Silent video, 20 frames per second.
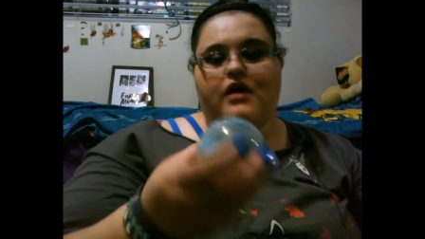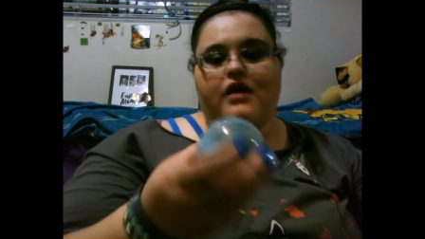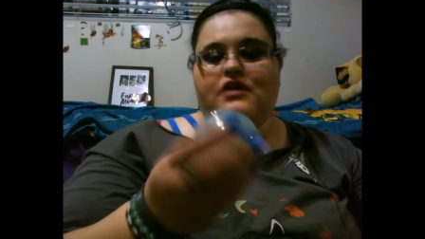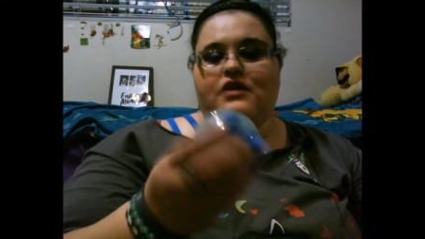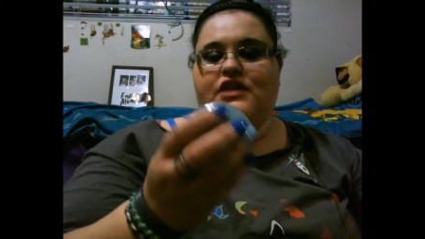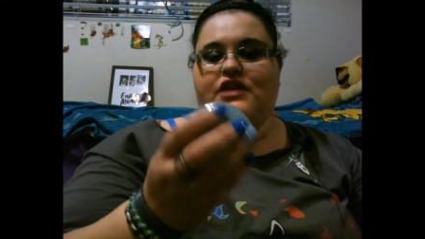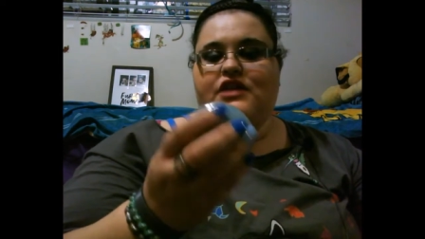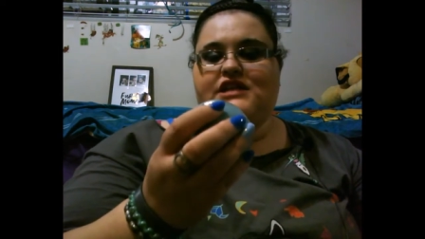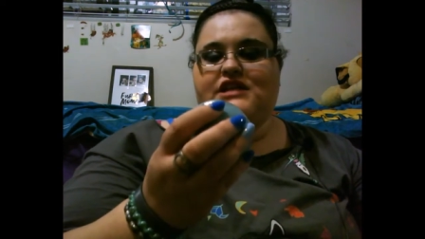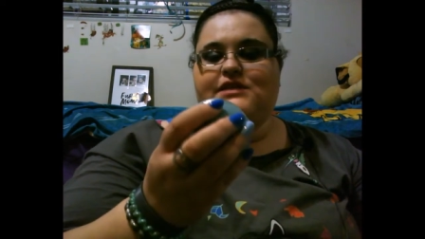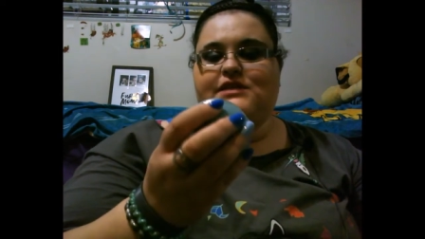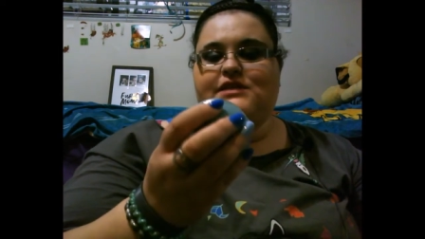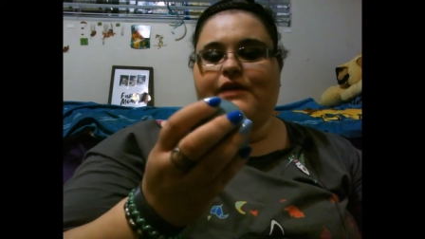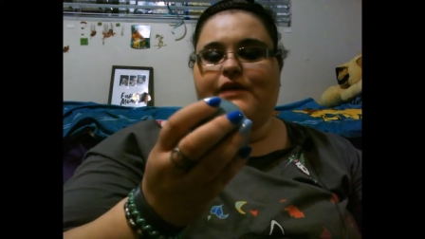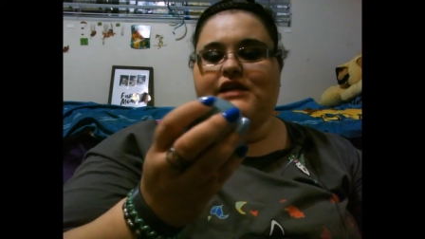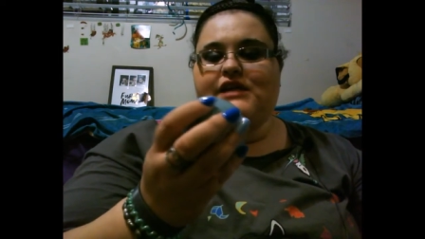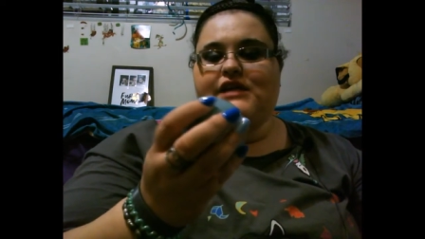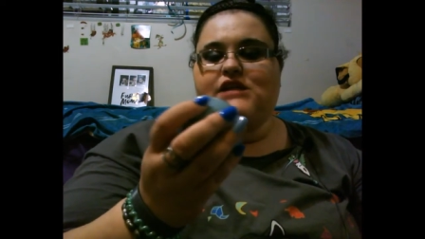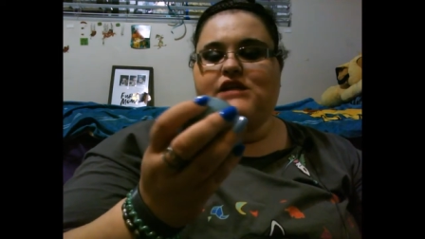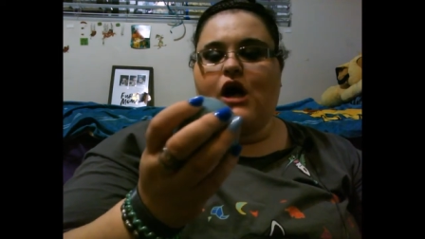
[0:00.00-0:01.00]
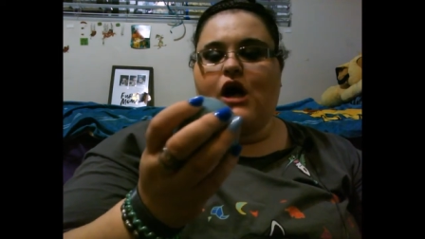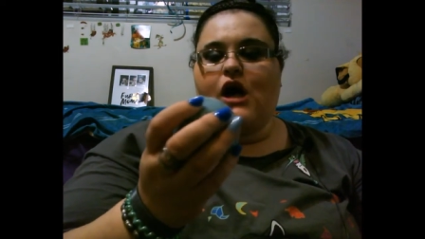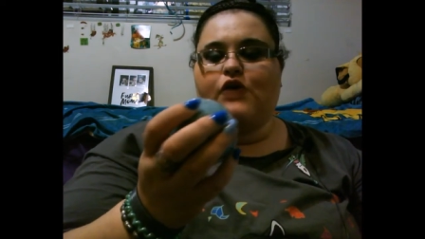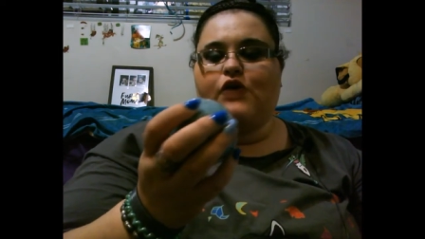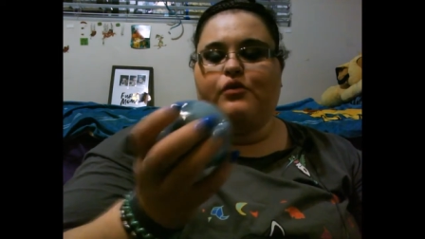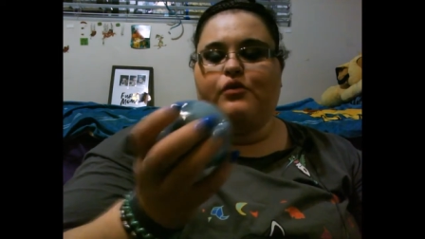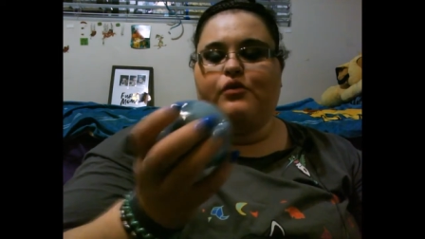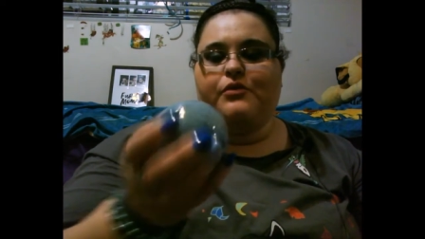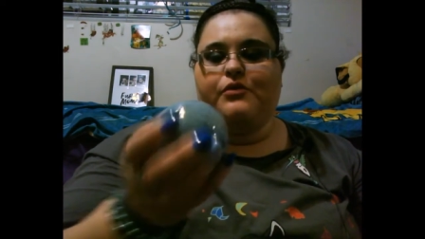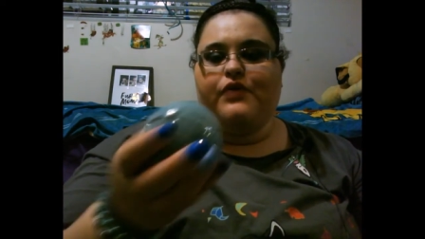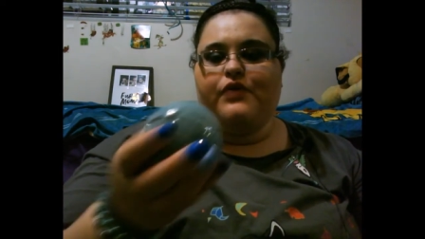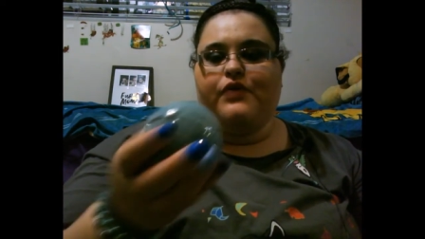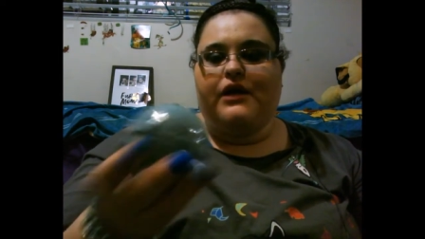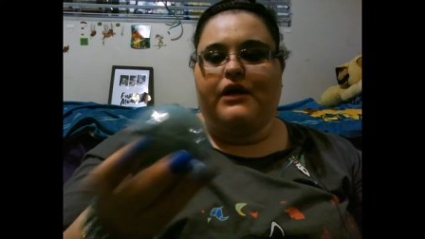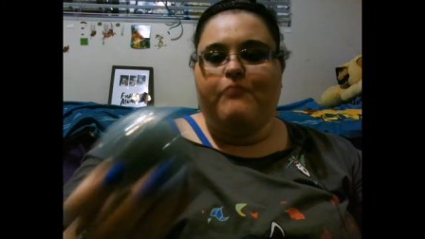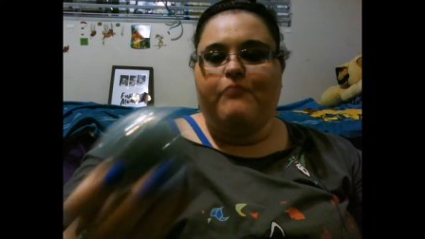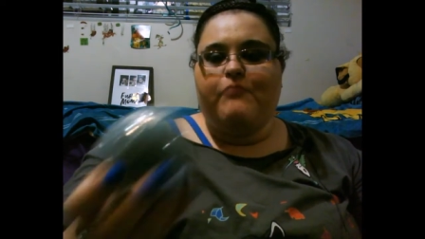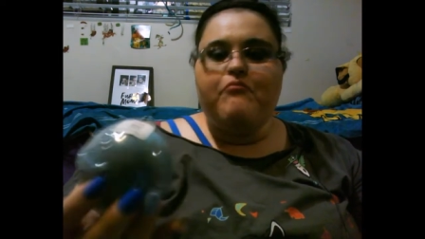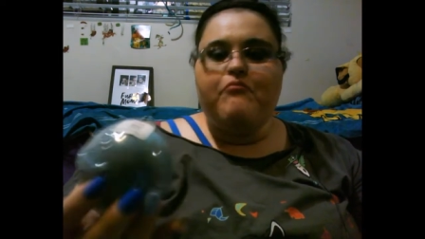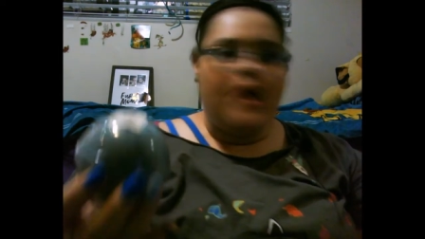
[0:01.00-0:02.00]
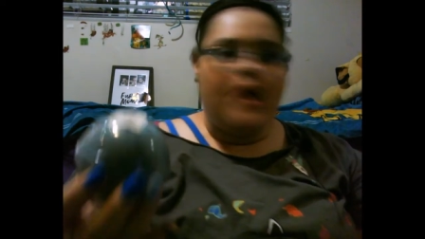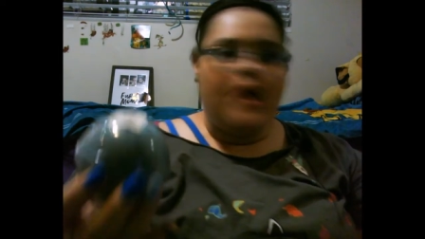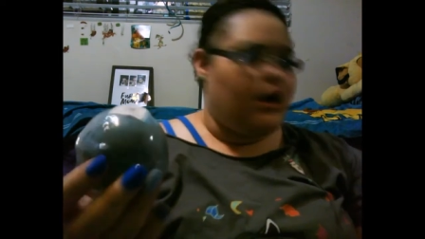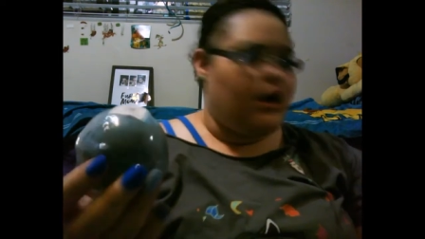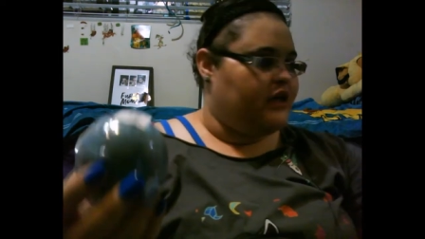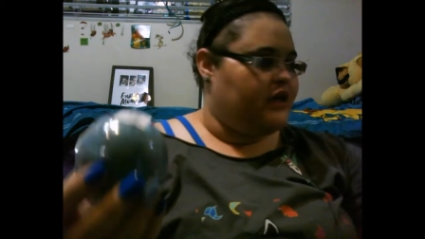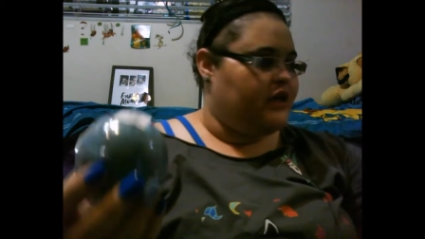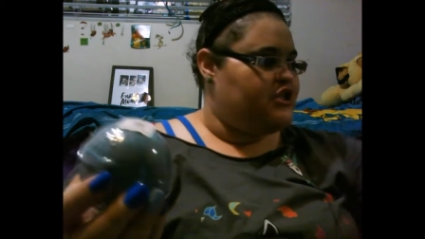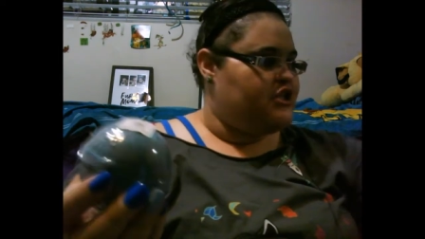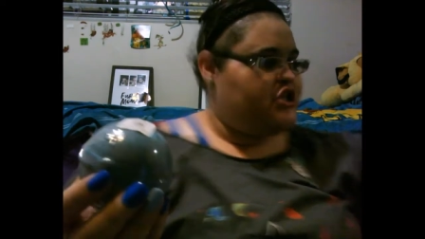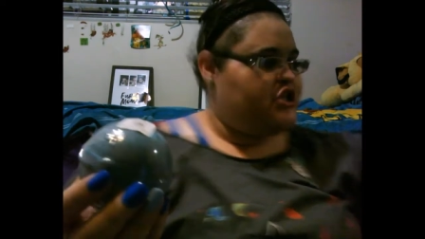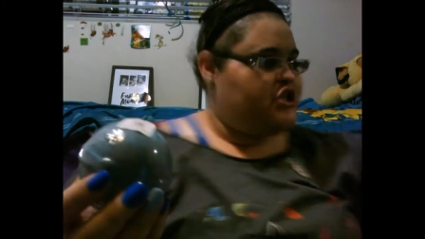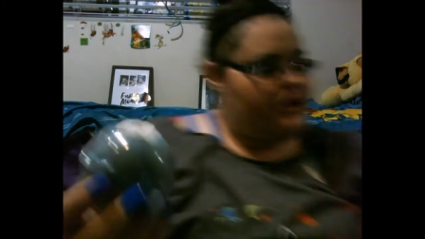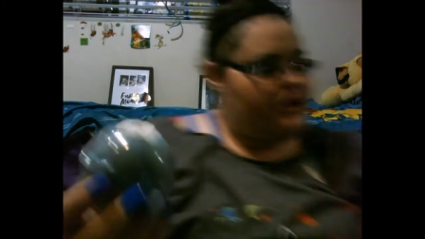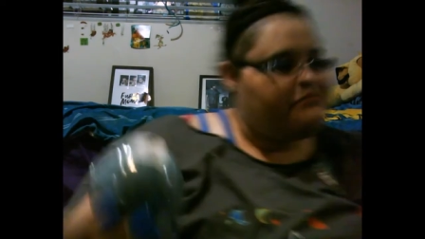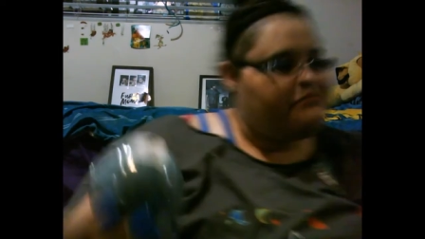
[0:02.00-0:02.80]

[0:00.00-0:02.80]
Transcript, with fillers: This one is Aquamarine March,